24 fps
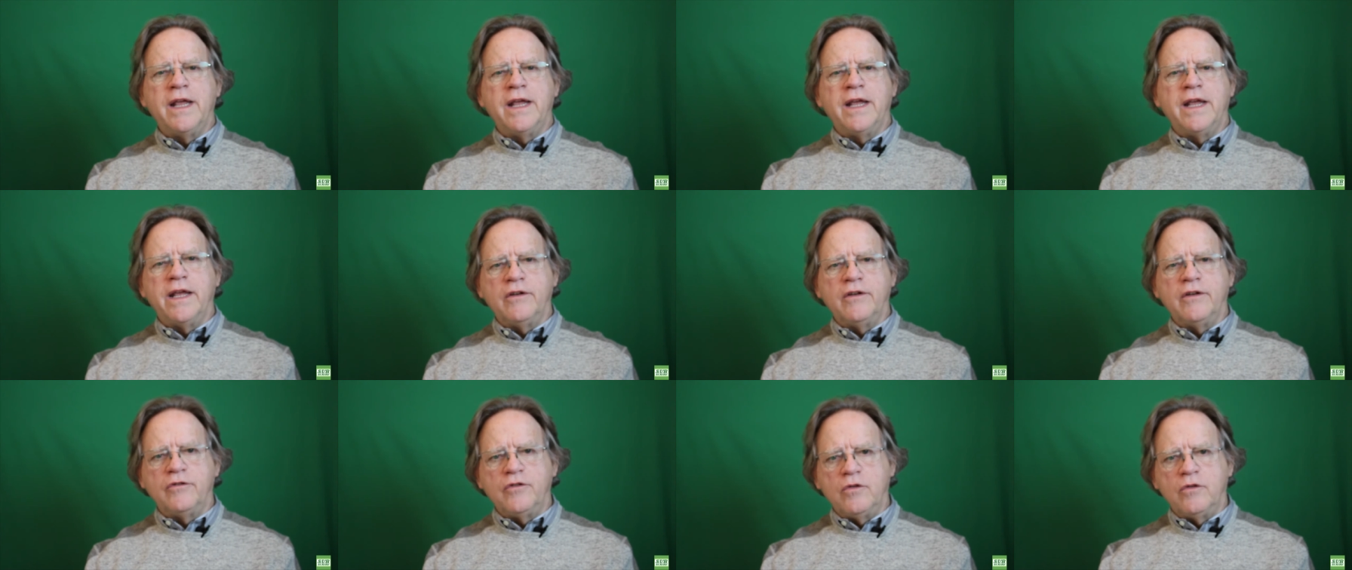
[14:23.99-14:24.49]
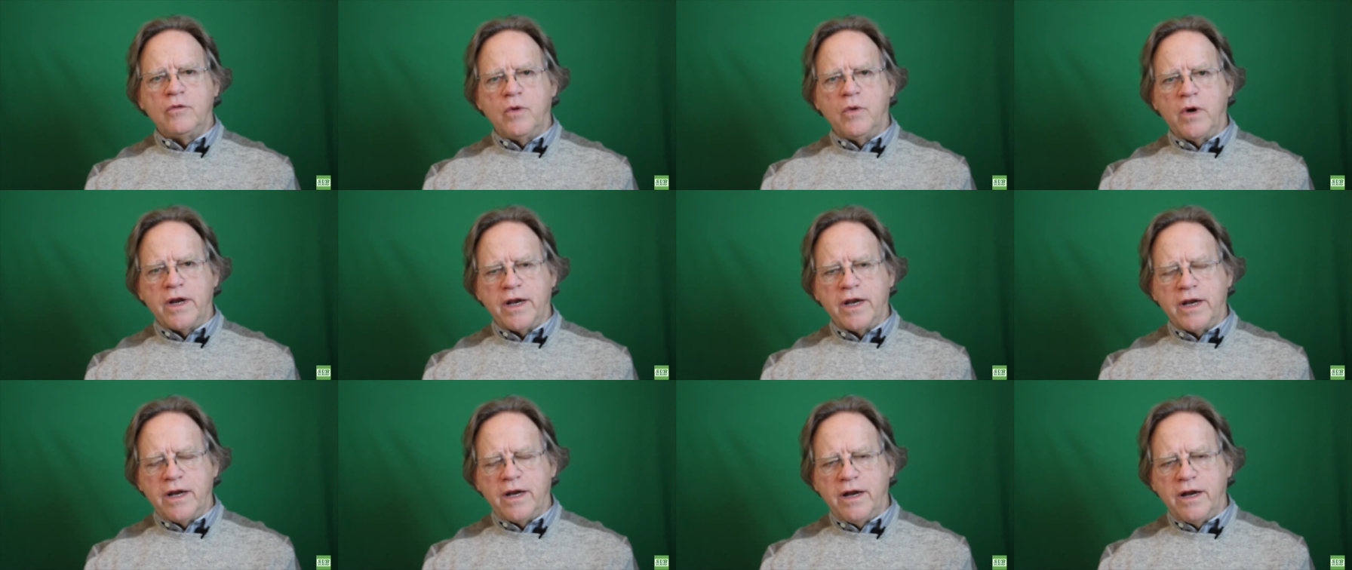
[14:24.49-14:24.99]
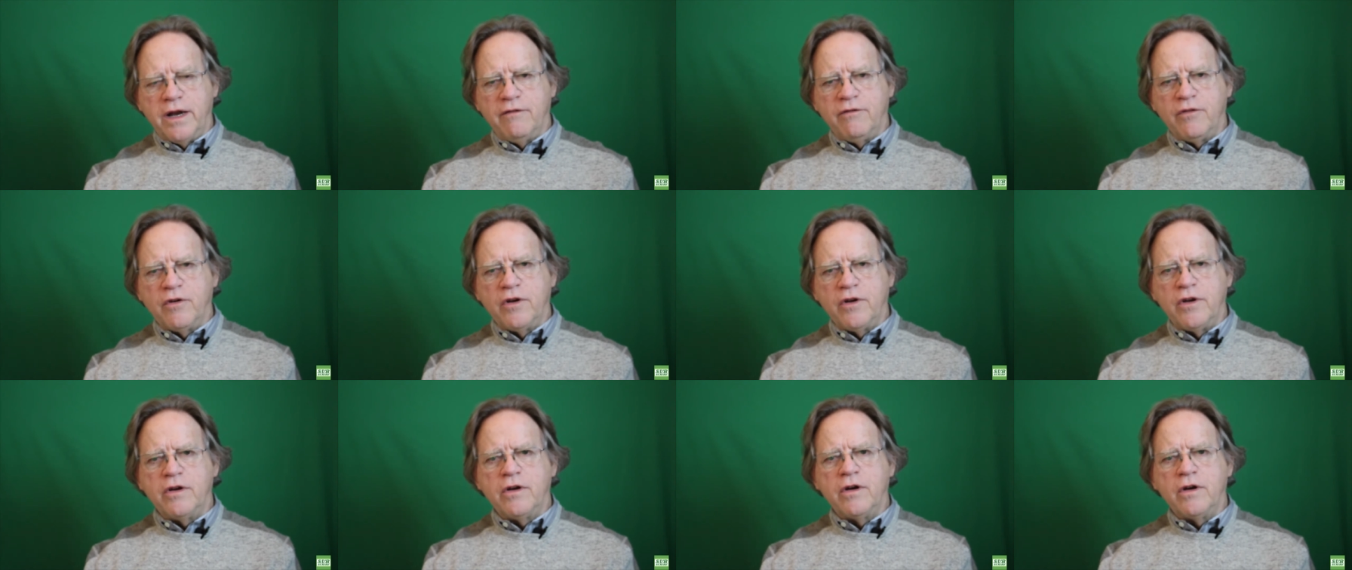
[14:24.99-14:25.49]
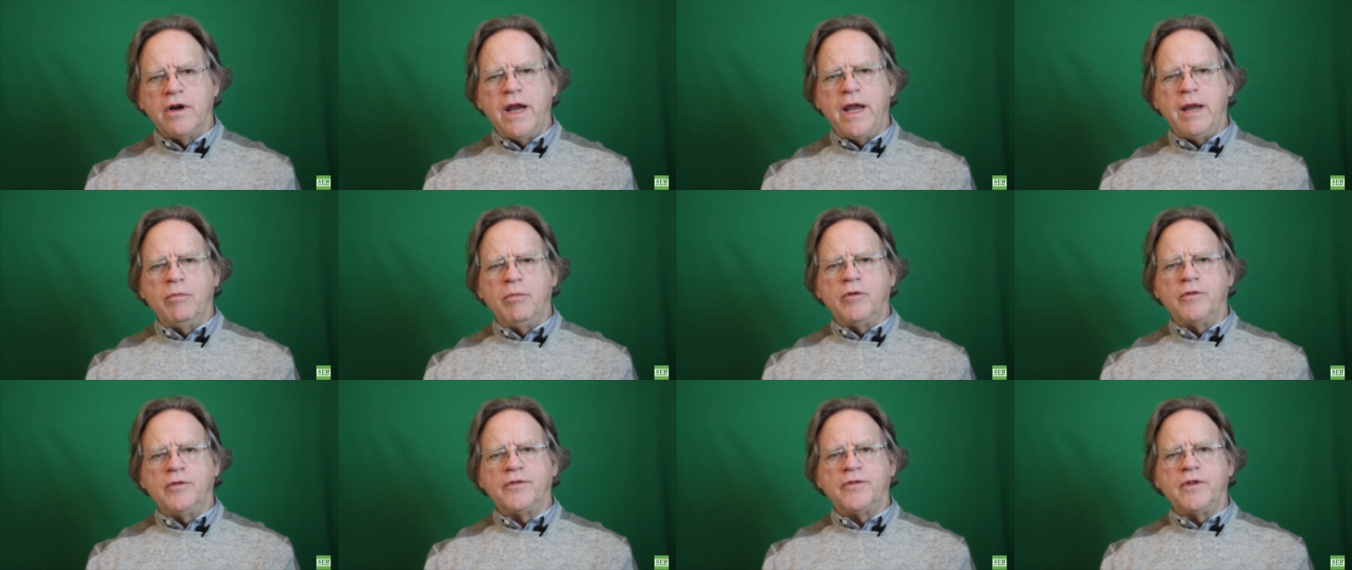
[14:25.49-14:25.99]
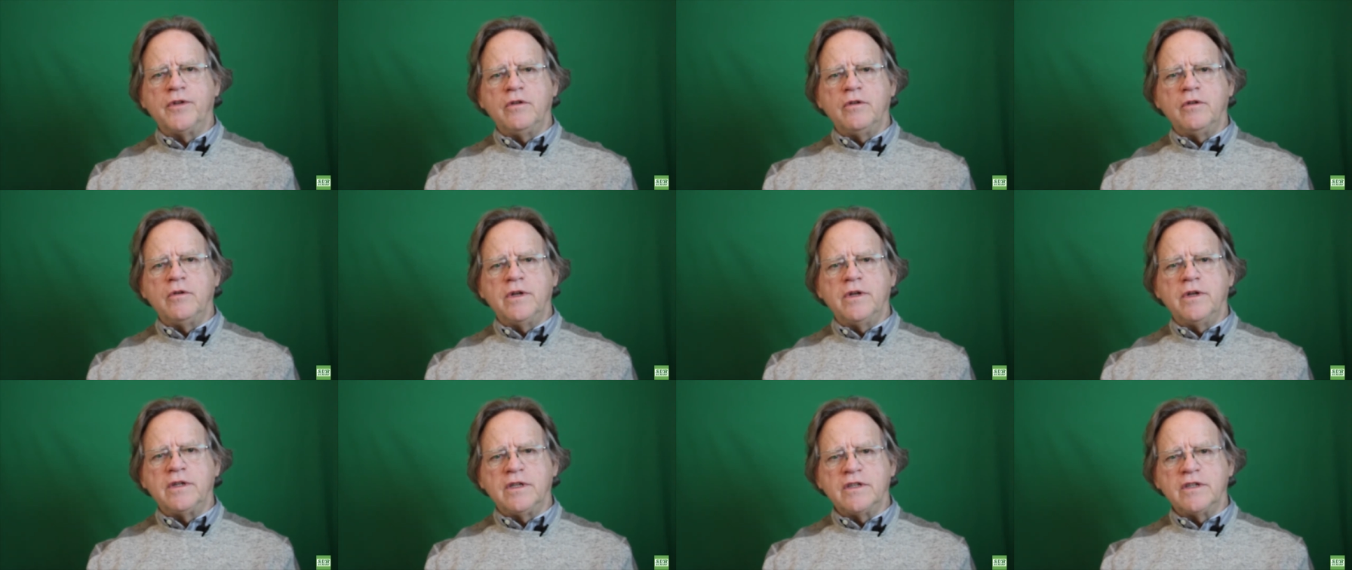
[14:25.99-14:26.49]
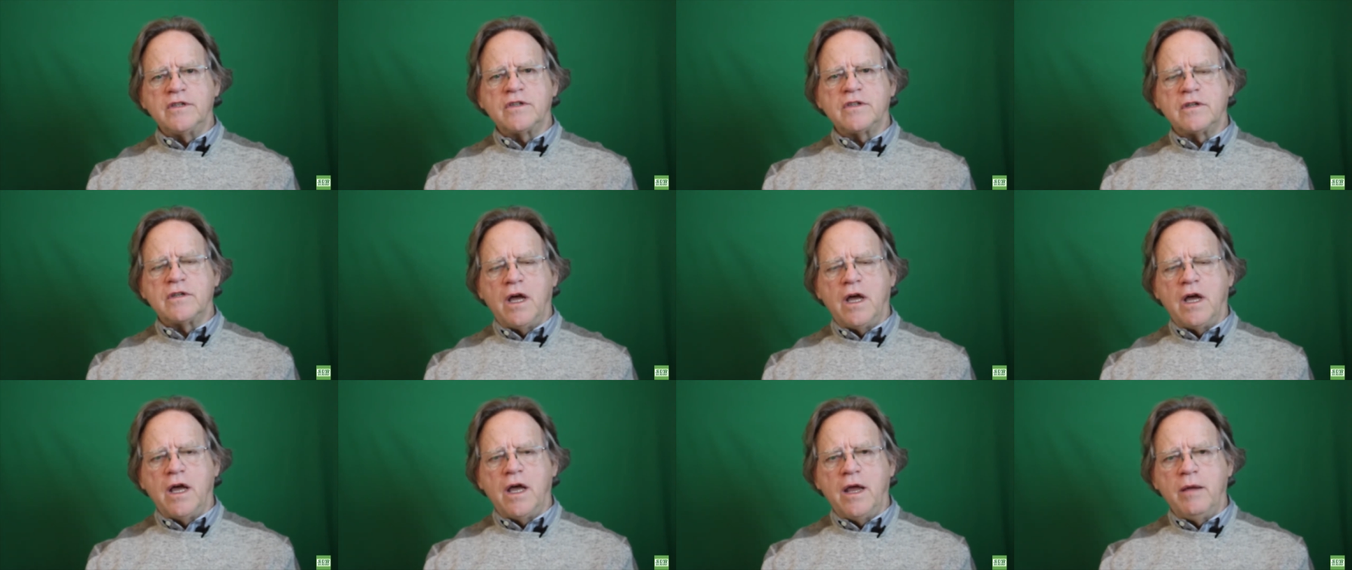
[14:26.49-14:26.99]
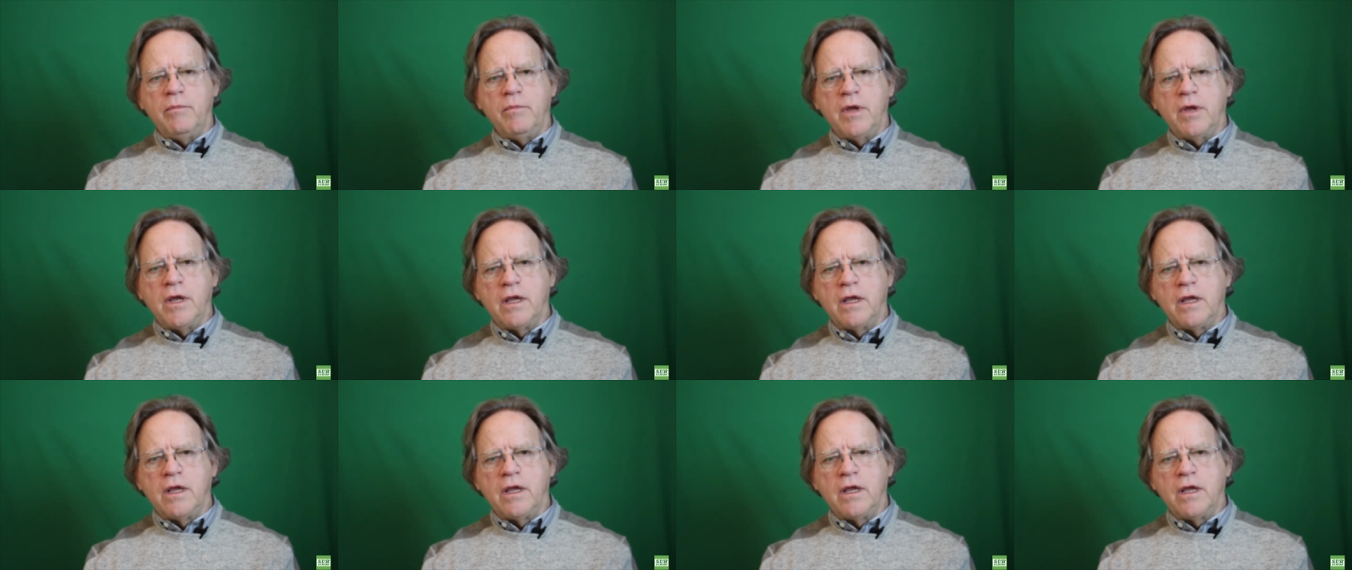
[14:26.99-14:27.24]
and do whatever you're able to do at this time